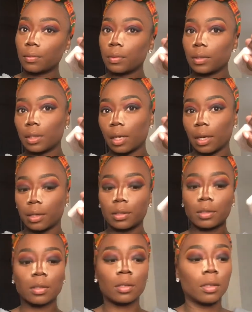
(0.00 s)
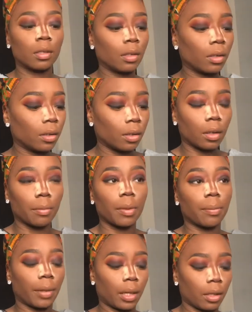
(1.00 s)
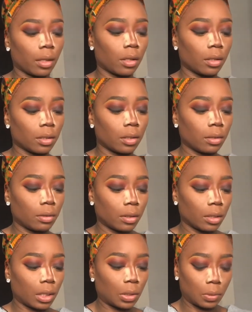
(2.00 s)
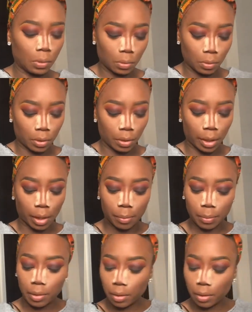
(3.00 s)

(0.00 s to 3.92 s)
Snatched. And I'm gonna pat this, ew, crap.